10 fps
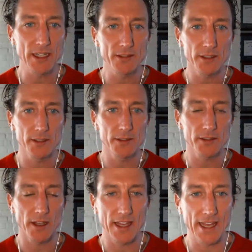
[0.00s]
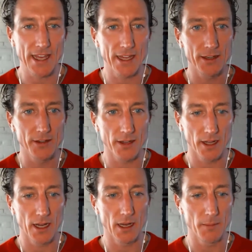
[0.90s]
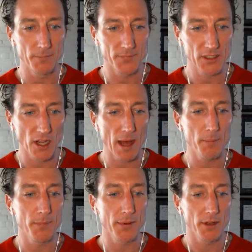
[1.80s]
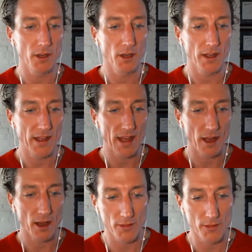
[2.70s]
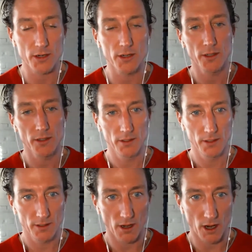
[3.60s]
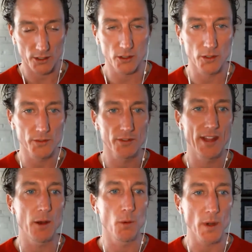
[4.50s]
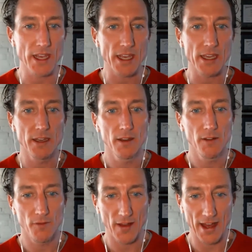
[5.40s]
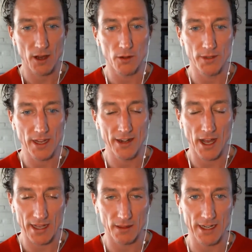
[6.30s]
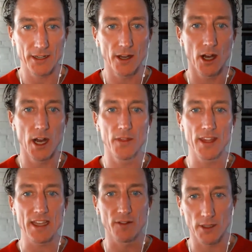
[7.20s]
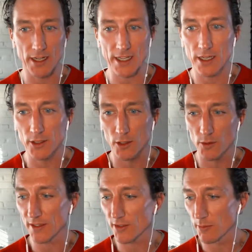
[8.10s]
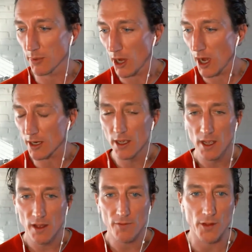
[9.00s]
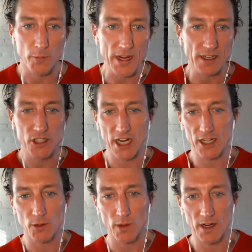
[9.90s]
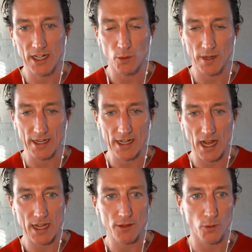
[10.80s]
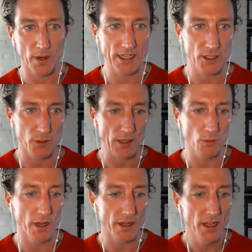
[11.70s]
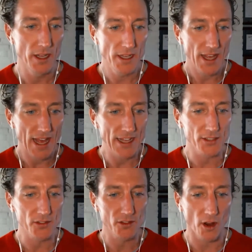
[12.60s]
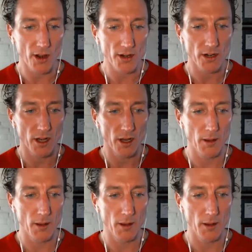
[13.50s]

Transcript: pieces and top other articles that we found and highlighted on the Validea Guru Investor blog for the week of January 29th, 2021. And to start,